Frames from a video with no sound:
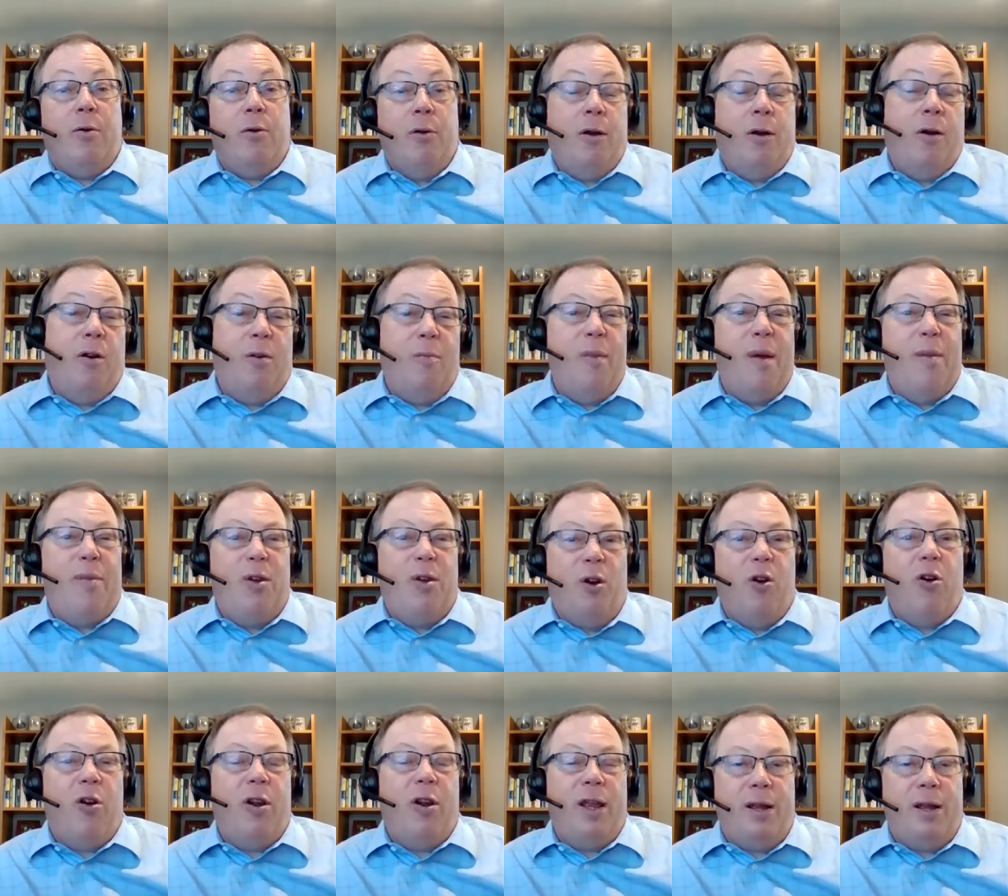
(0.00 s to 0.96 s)
or maybe
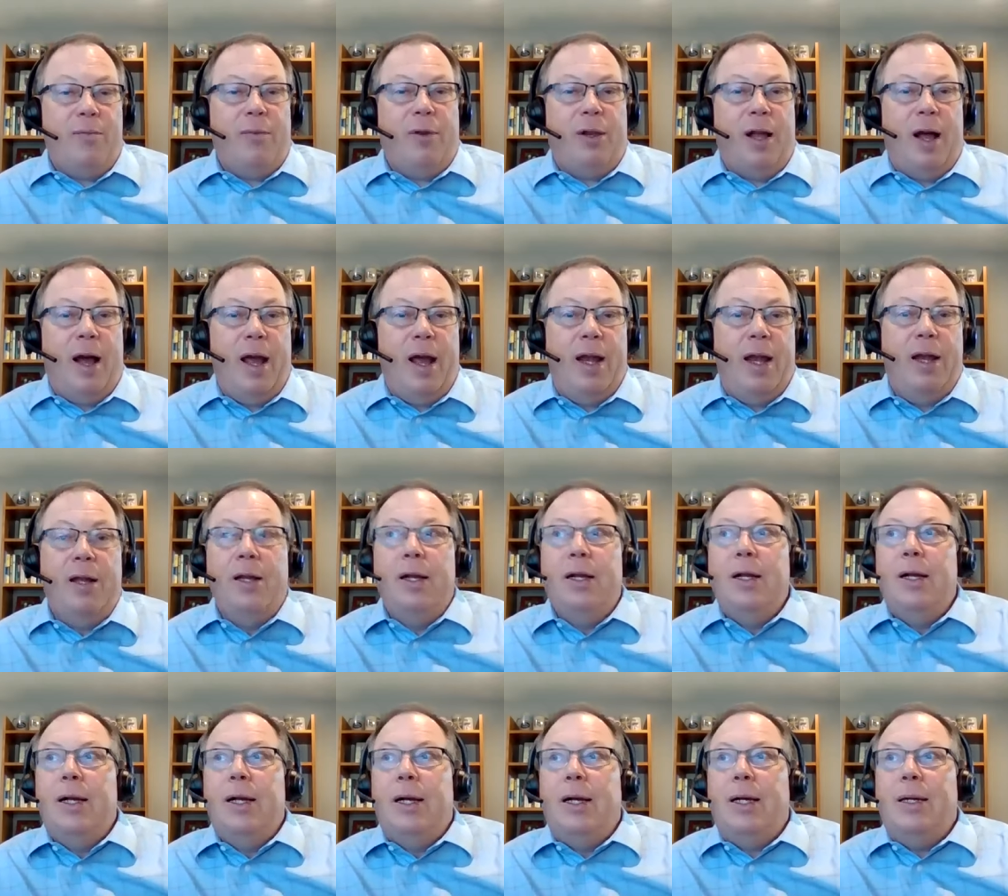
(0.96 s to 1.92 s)
already compliant.
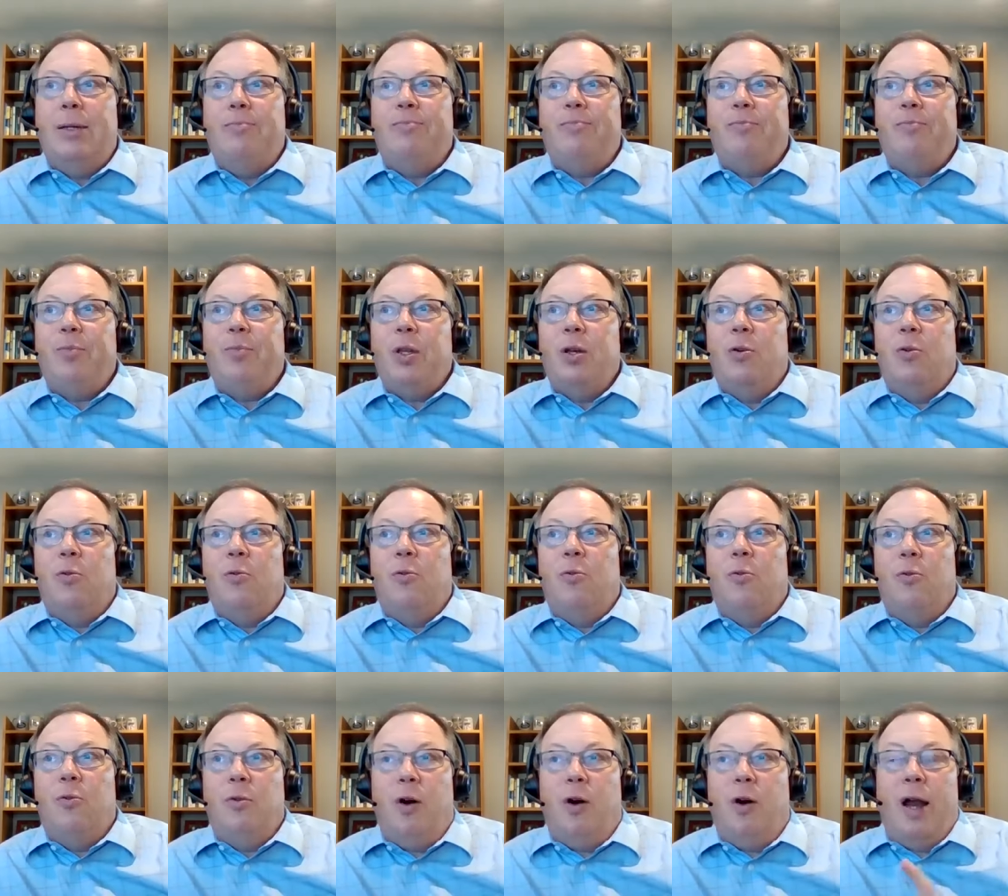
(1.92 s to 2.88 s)
Um,
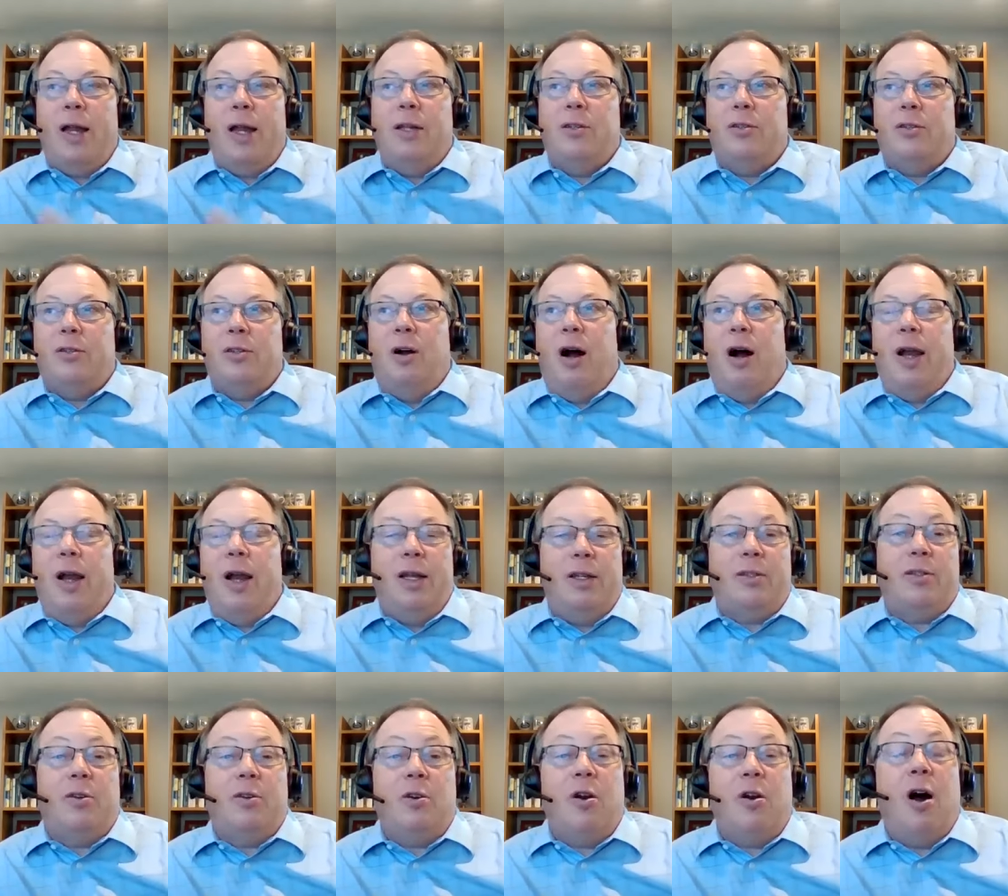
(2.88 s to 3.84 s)
audience
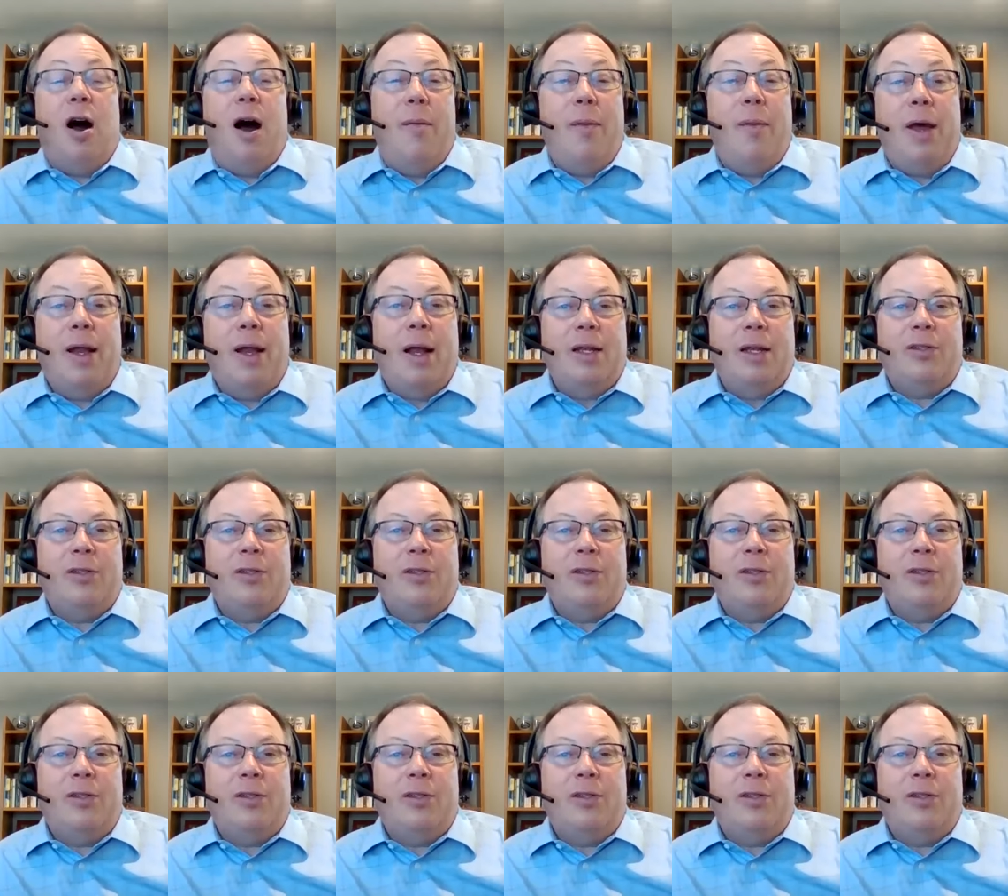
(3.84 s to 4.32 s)
audience comment.